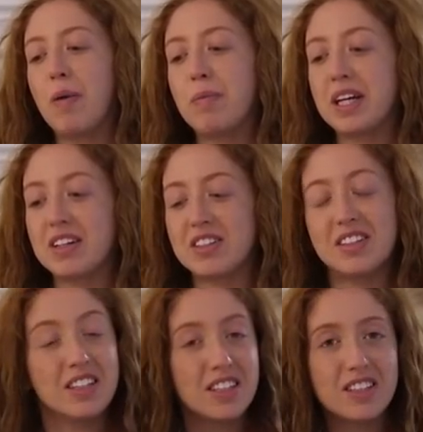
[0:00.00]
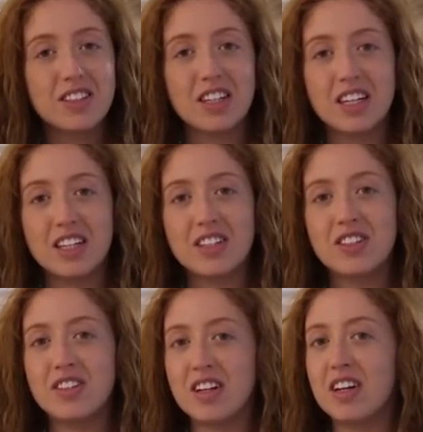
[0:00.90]
because this
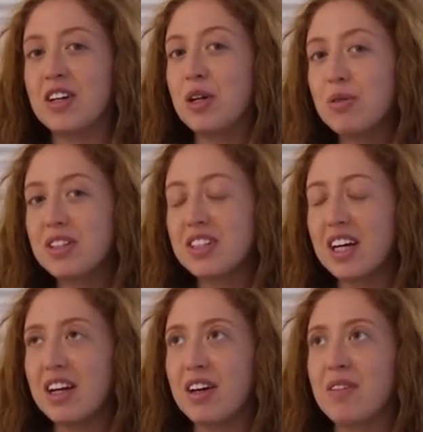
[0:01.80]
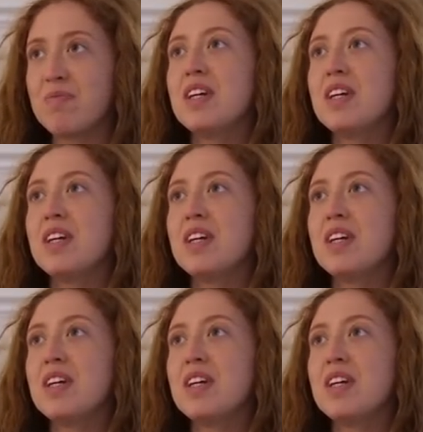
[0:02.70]
is the USA